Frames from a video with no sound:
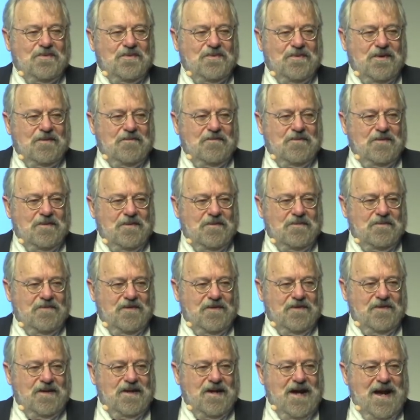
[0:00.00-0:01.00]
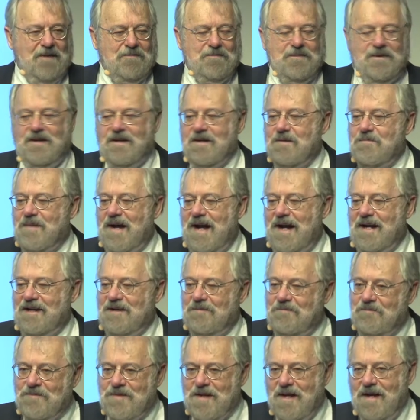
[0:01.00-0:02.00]
well, I'm very happy to come back.
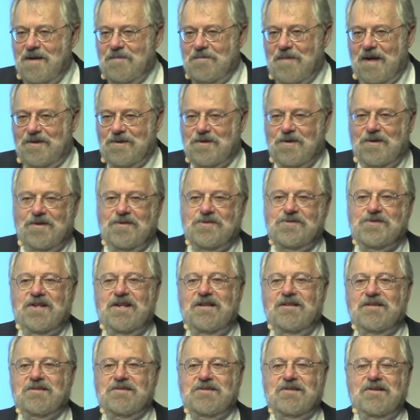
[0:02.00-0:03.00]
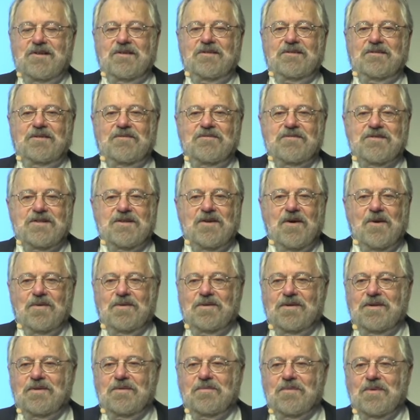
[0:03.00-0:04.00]
And my daughter Jean is here, lives in
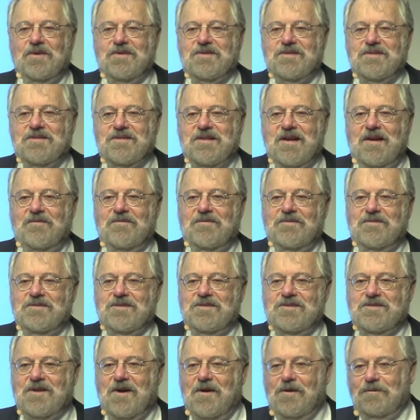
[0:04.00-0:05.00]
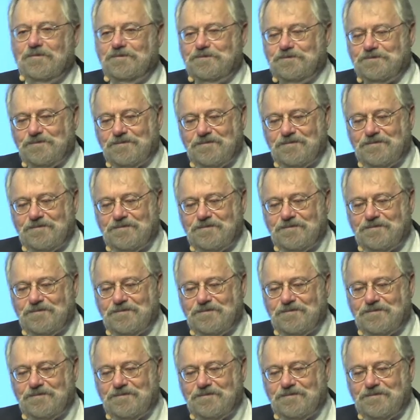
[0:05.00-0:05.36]
Oakland, works in San Francisco.